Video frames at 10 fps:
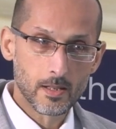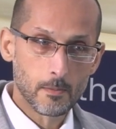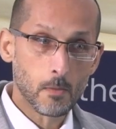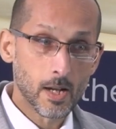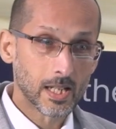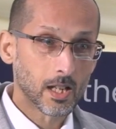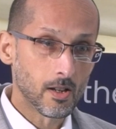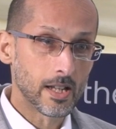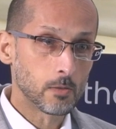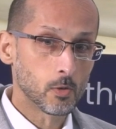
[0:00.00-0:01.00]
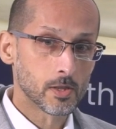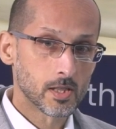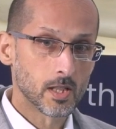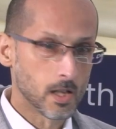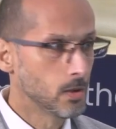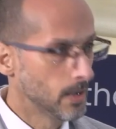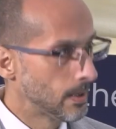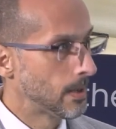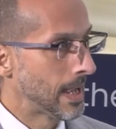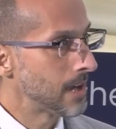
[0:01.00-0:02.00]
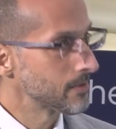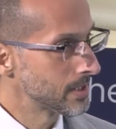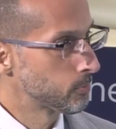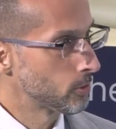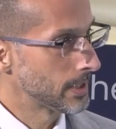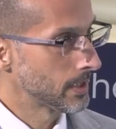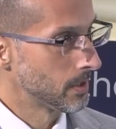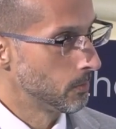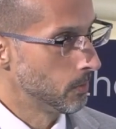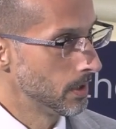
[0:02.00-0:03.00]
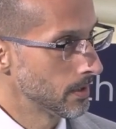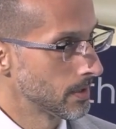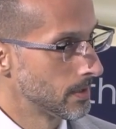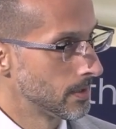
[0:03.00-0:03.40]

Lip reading: My client wants to know, how's this project going to work